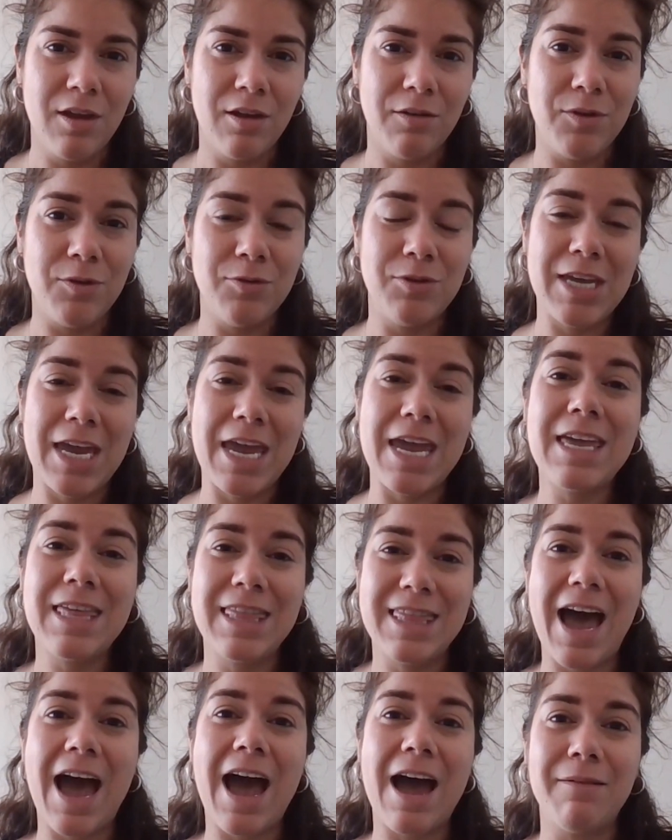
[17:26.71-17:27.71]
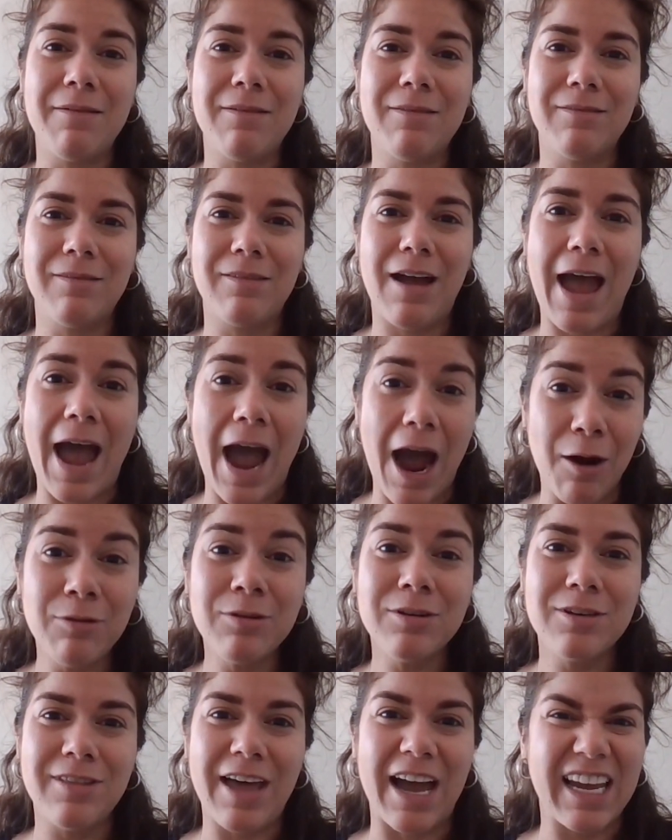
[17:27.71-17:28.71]
If you take that
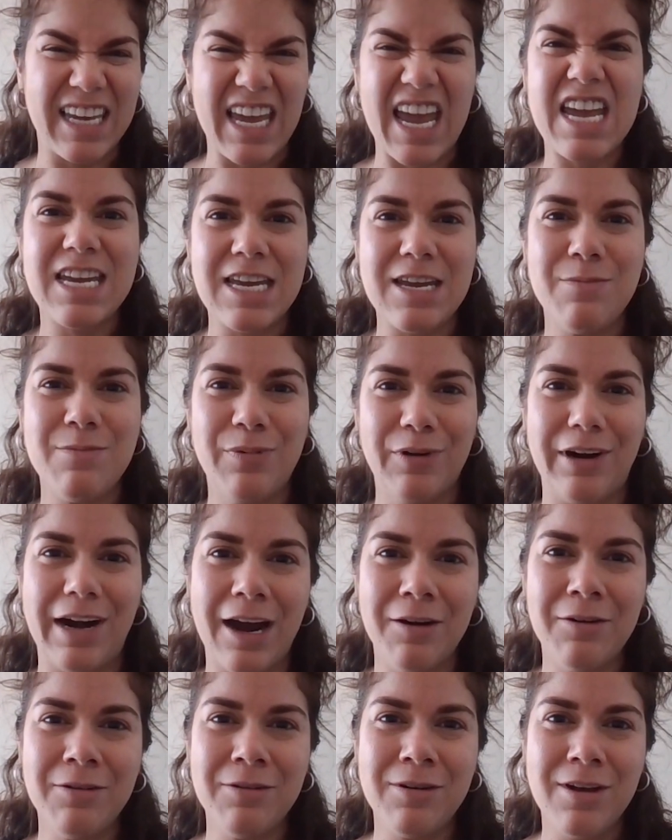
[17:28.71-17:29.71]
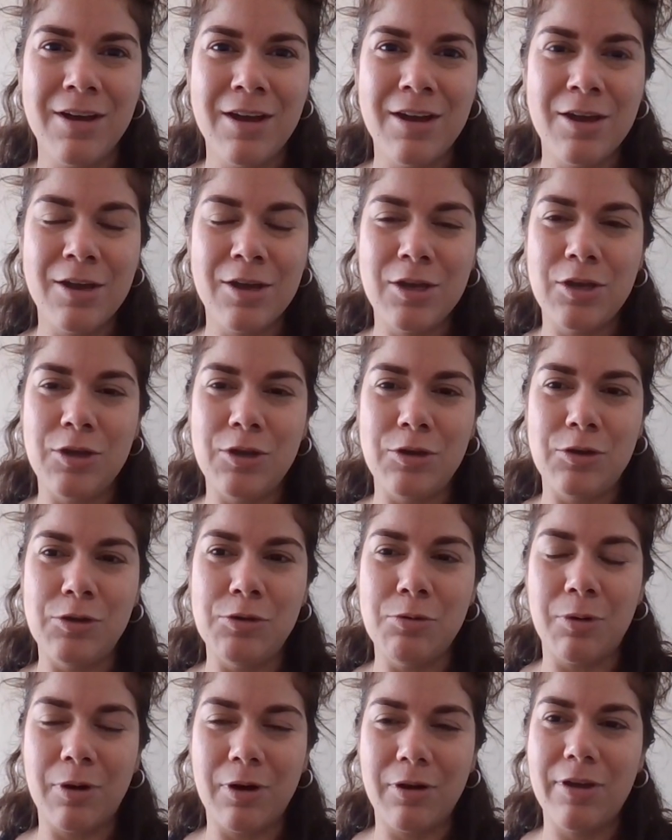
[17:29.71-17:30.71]
out, that gatekeeper out,
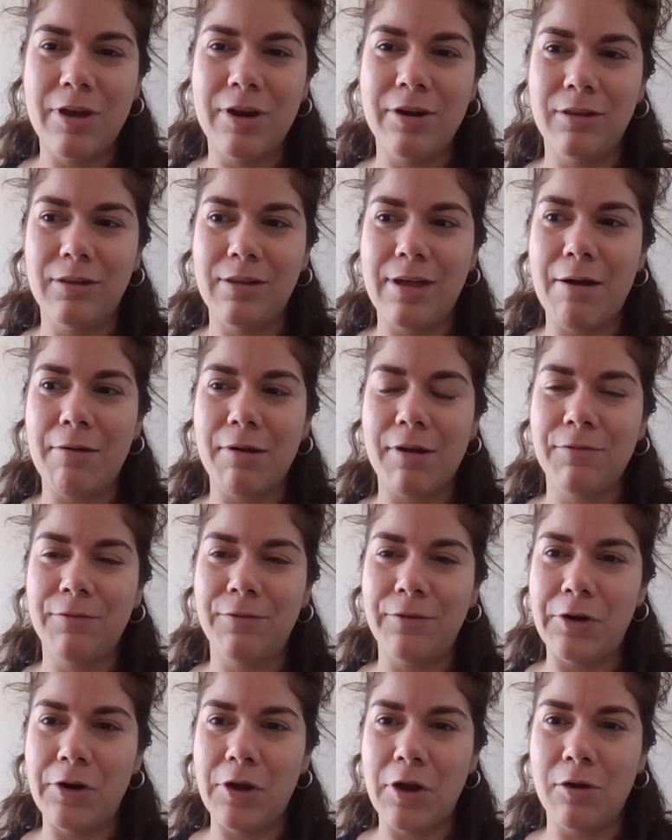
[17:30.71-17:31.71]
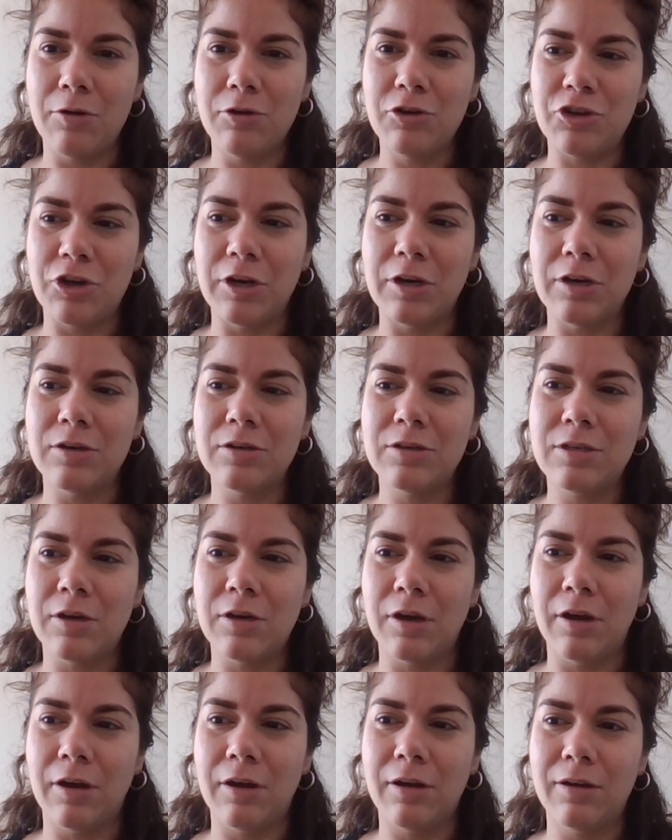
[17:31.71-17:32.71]
you're then allowing for an ocean
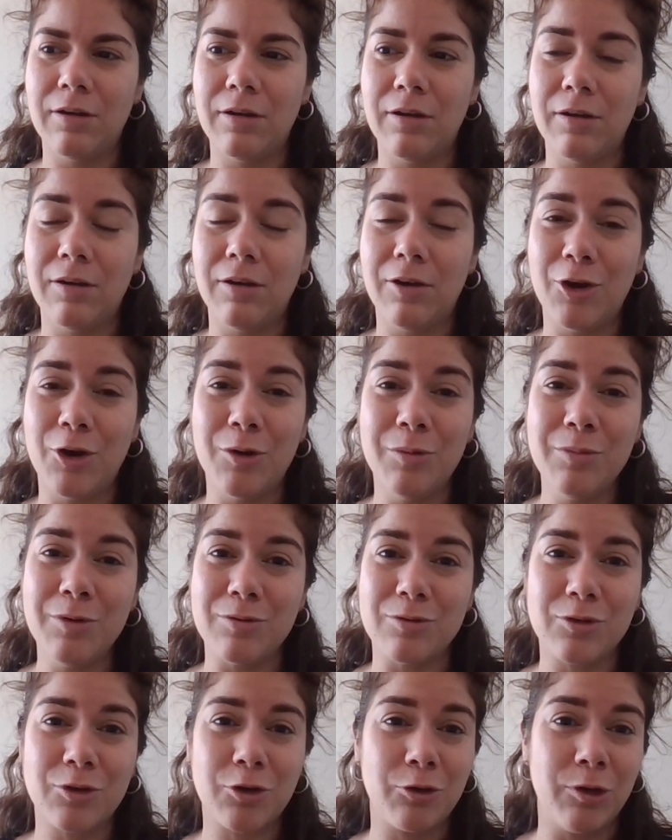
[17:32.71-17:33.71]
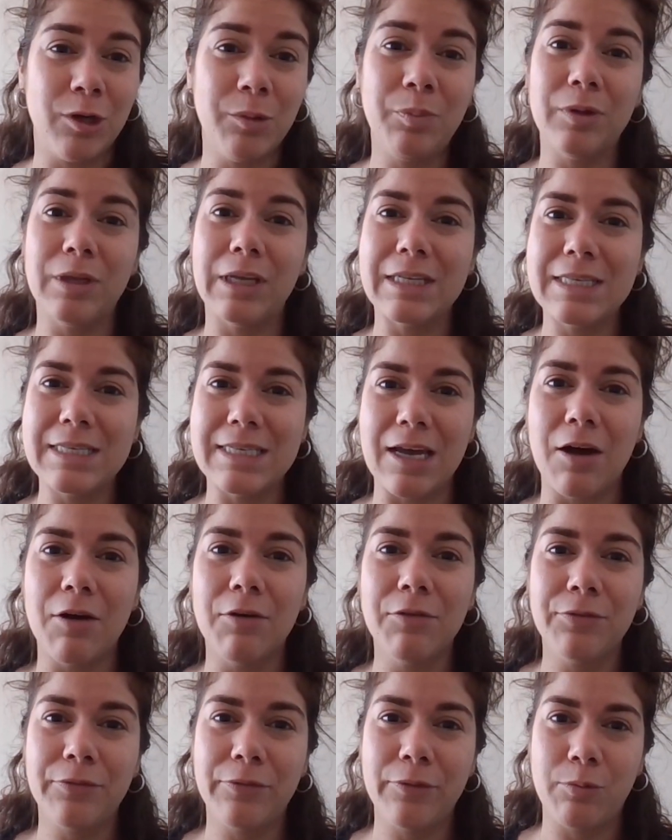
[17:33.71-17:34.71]
to almost cripple
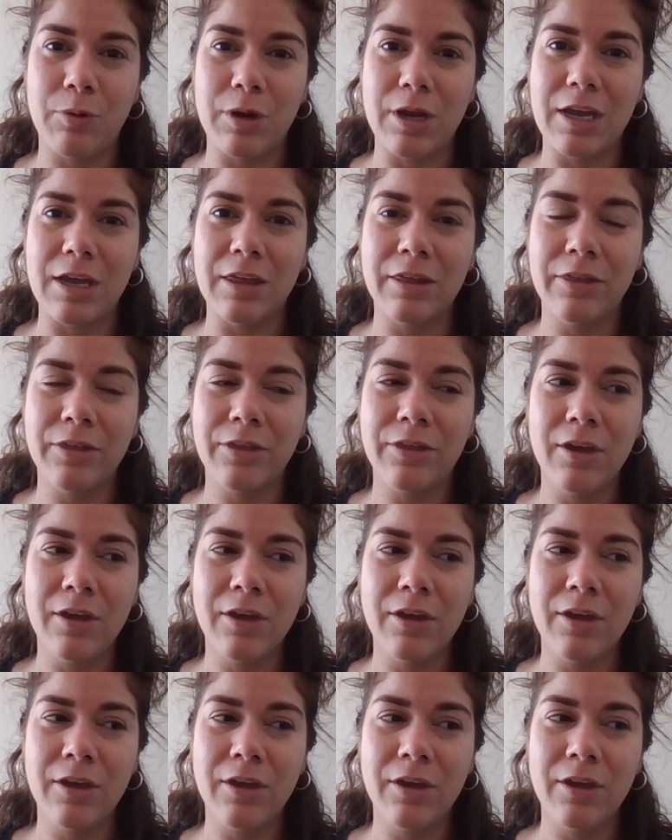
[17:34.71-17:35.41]
itself with